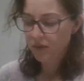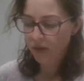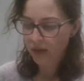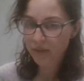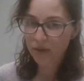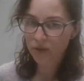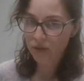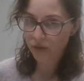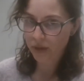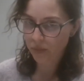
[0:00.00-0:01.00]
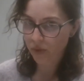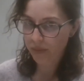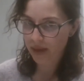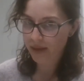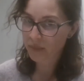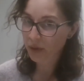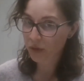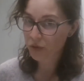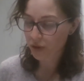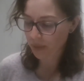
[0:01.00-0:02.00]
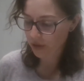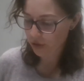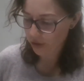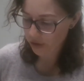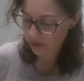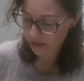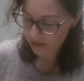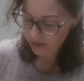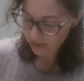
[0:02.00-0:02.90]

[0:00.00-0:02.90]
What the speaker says: So I'm gonna just go ahead and pour mine in, but you should measure yours.